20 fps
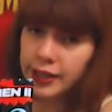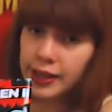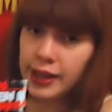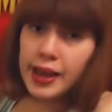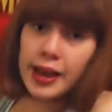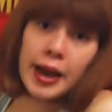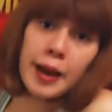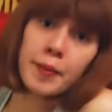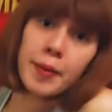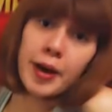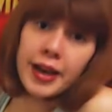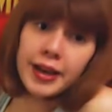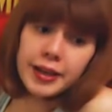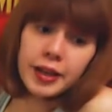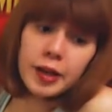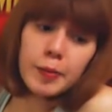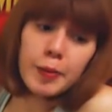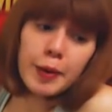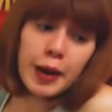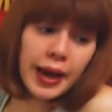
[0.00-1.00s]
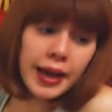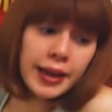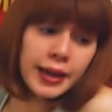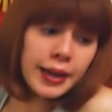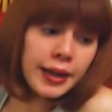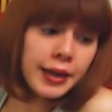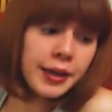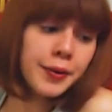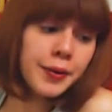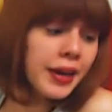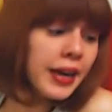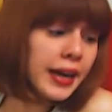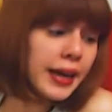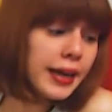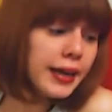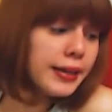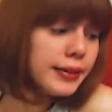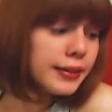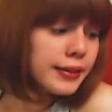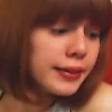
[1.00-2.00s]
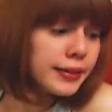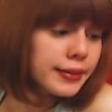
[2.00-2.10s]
Am I gonna buy it anyway?